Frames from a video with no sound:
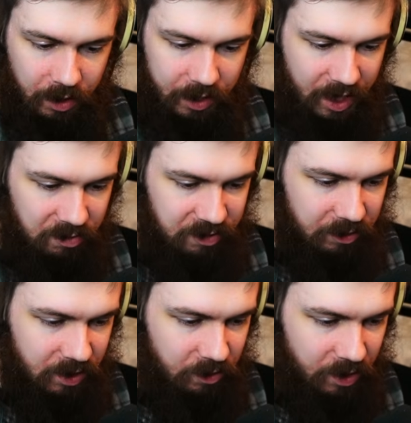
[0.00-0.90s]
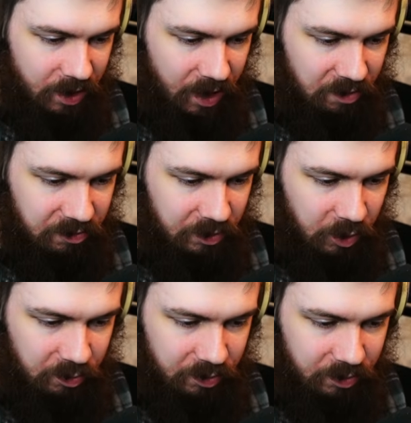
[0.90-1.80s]
I have down here an
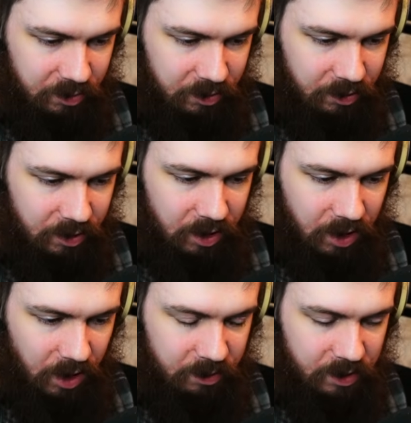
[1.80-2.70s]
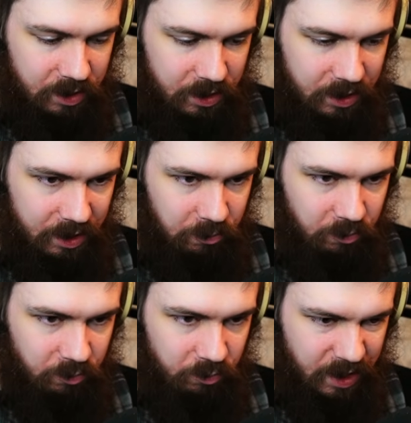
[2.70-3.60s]
envelope. I'm gonna get
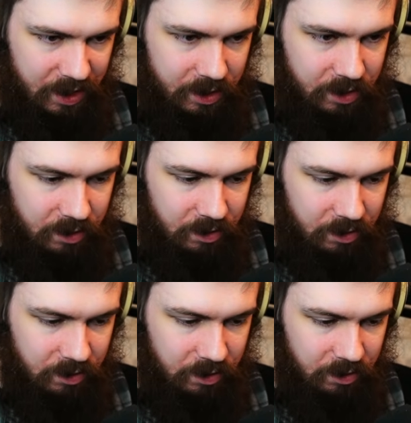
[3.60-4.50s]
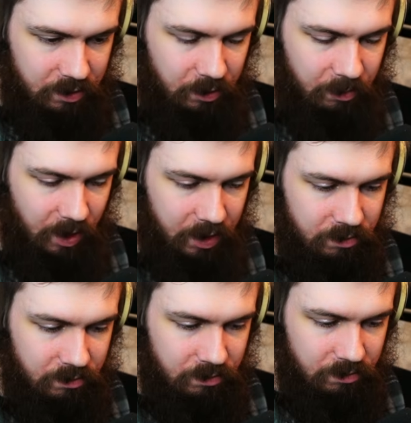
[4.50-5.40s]
rid... No, I'm not.
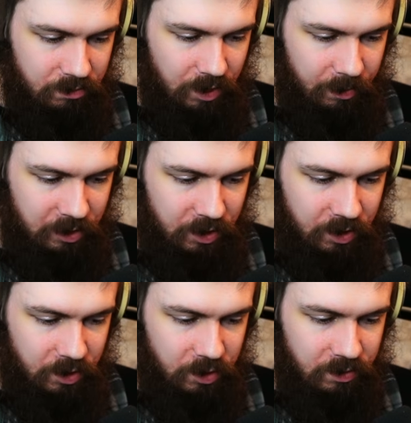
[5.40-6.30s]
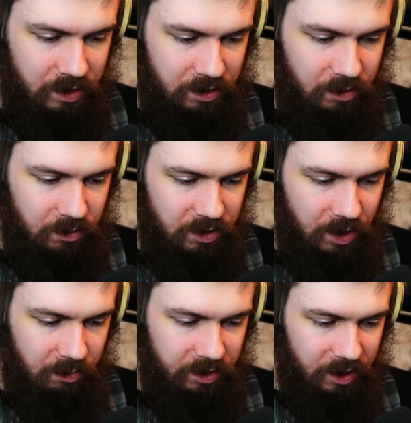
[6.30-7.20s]
I'm actually going to use this to do
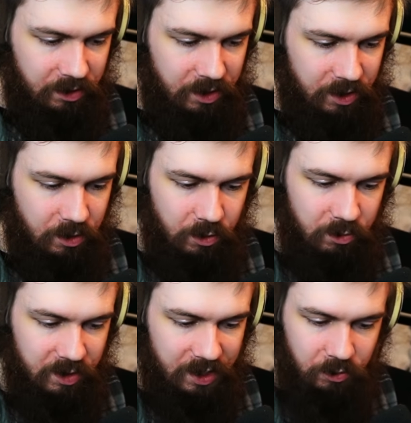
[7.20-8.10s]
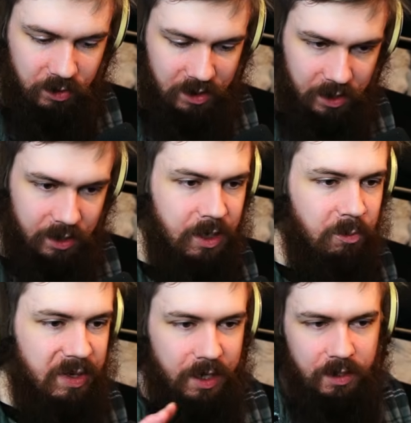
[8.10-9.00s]
something I think could be interesting.
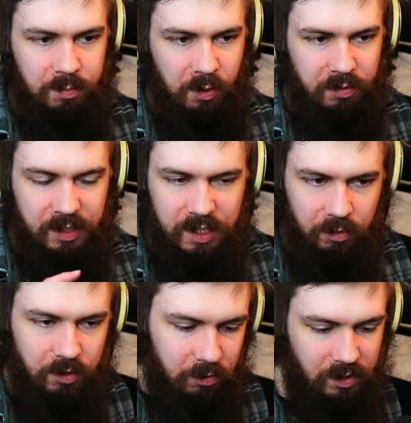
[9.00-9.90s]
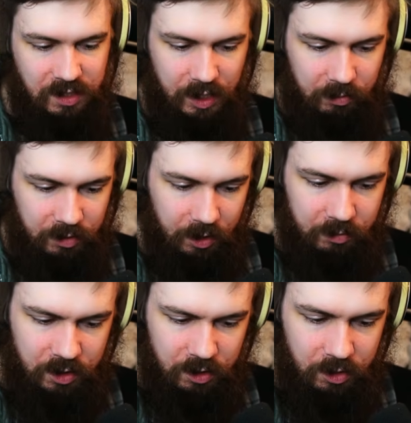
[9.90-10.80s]
Because both of these are tuned to the same thing, I'm
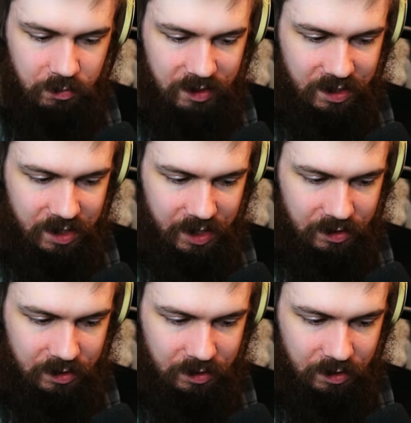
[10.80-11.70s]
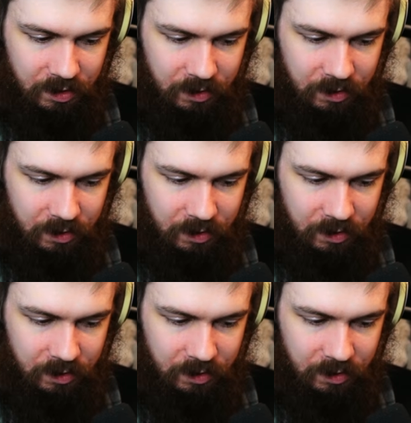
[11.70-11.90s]
going to use this